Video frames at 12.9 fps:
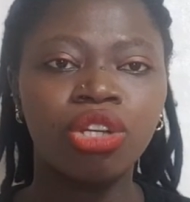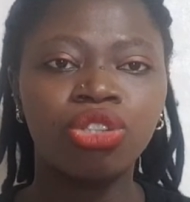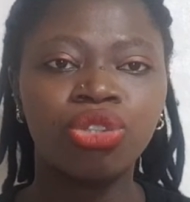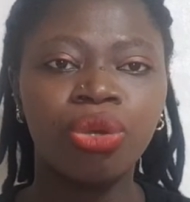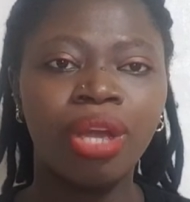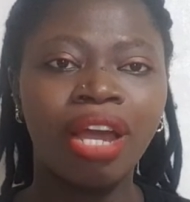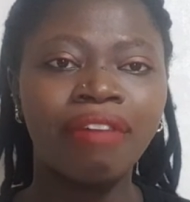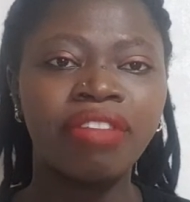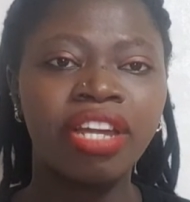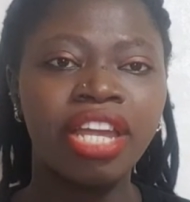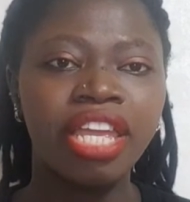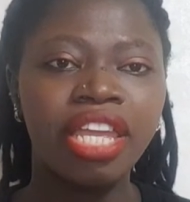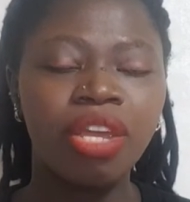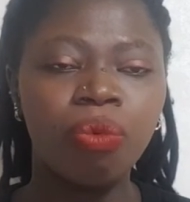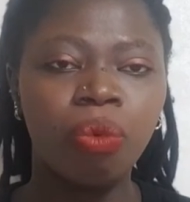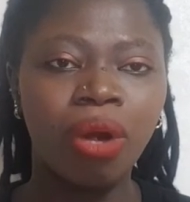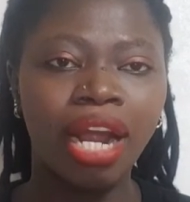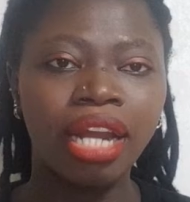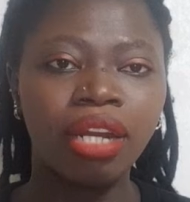So you have the
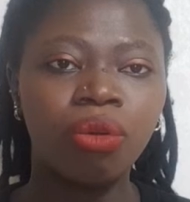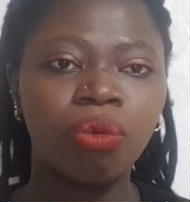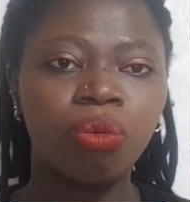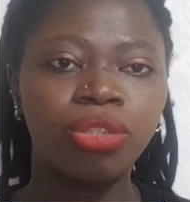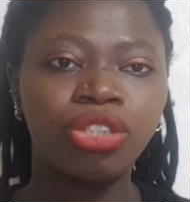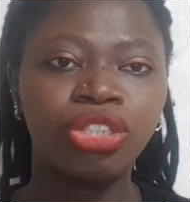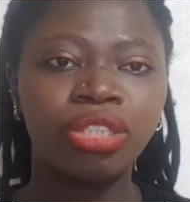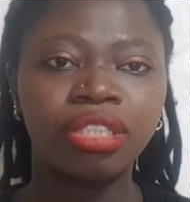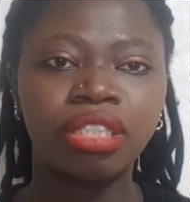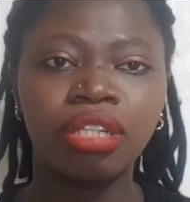E1, which is